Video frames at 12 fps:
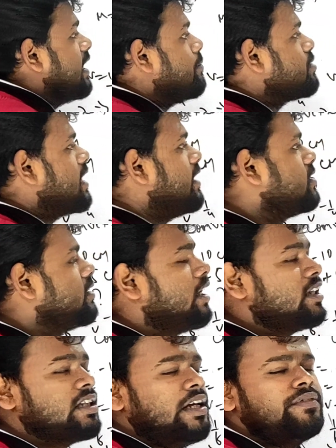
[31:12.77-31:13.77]
same size.
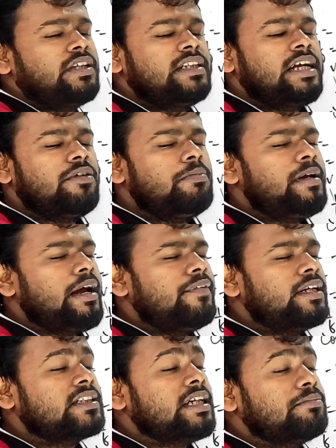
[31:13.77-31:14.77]
Acha, if the, there will be
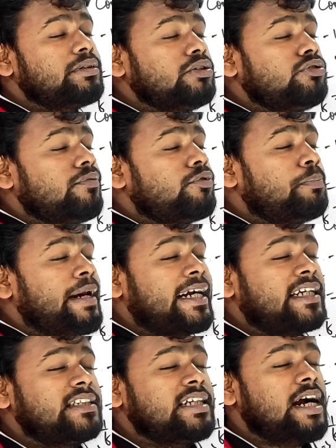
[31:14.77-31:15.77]
having a same size, you have to
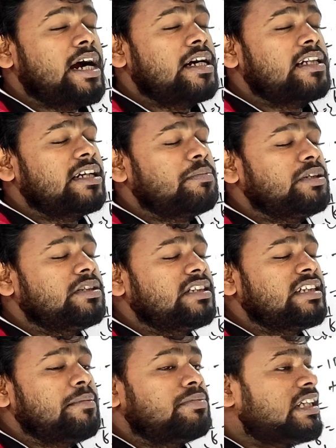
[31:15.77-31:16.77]
practice a hard. That means
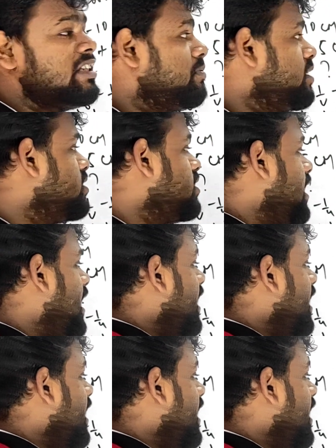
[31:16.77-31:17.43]
the same size means